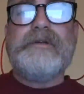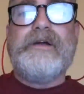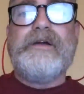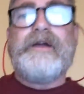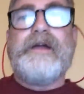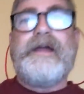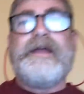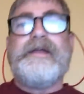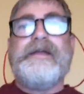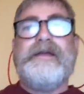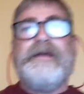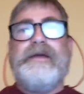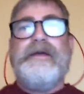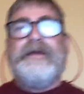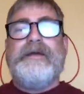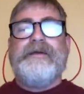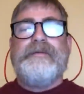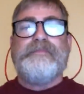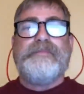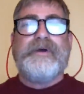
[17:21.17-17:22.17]
All right.
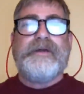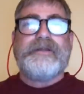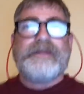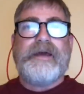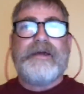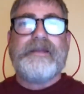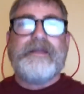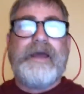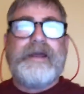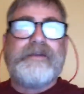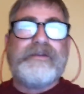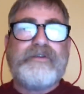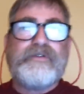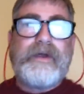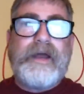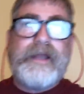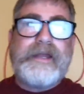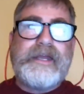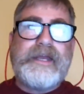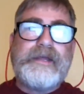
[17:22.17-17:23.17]
But I'd like to
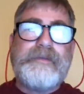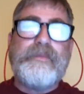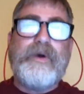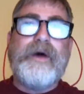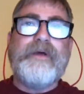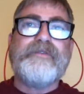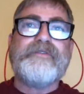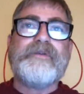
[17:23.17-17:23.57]
try to get him on